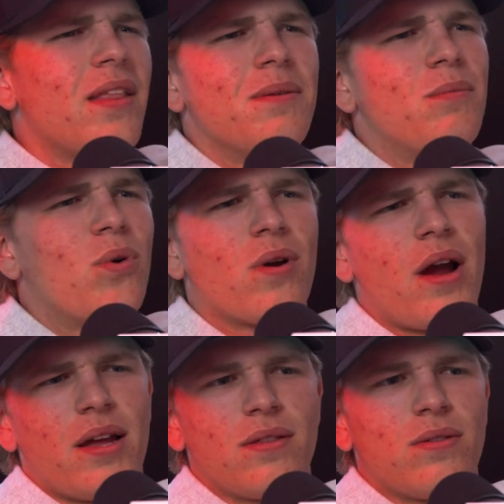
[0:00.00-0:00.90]
And the more
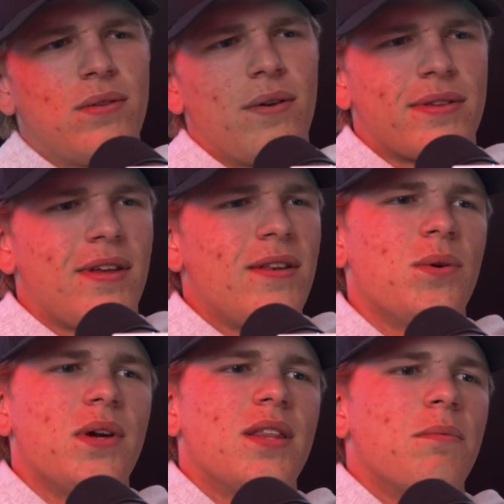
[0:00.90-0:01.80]
I looked
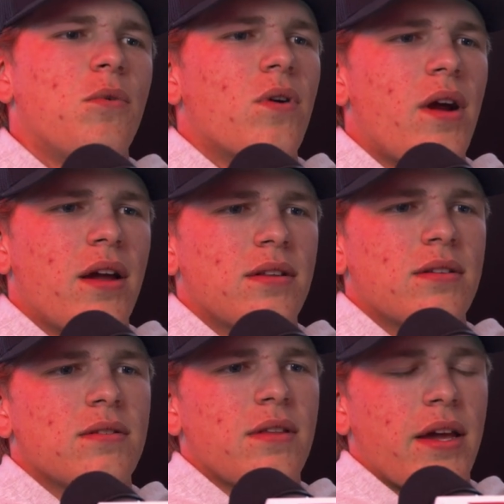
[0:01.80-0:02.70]
into it, the more I
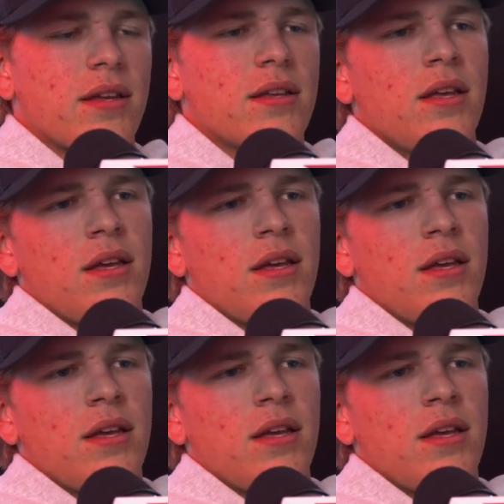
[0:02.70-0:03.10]
like